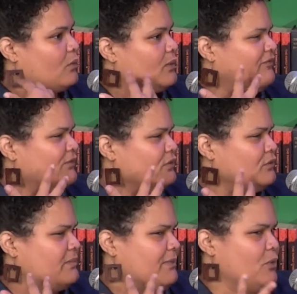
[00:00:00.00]
we
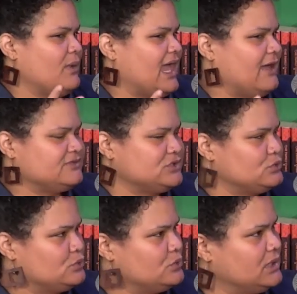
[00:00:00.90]
feel maybe we have
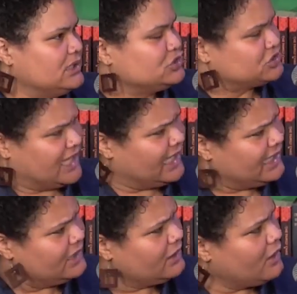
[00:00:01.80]
to
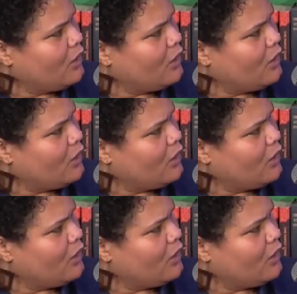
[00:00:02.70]
shed